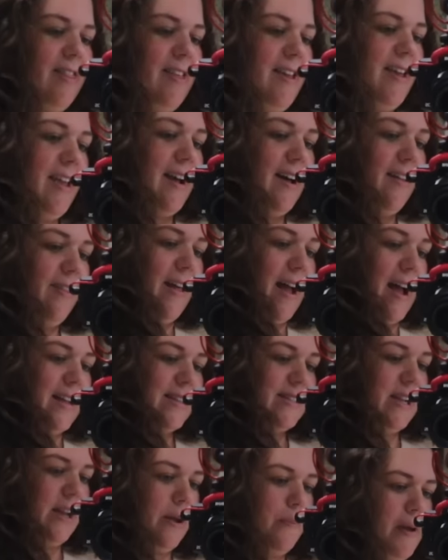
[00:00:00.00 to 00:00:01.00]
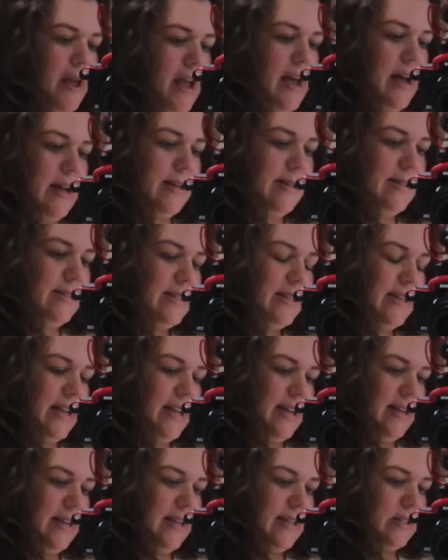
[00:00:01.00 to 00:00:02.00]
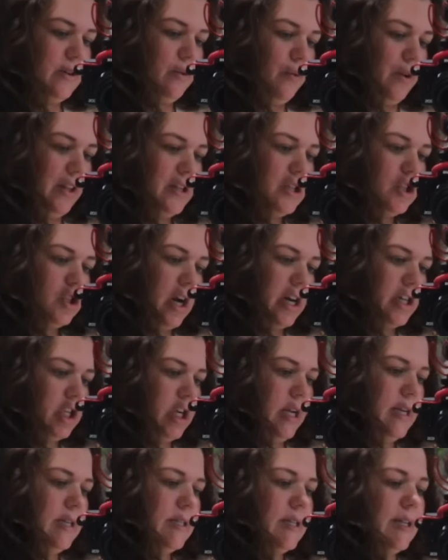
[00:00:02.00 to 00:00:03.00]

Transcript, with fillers: The elastic band is really stretchy and it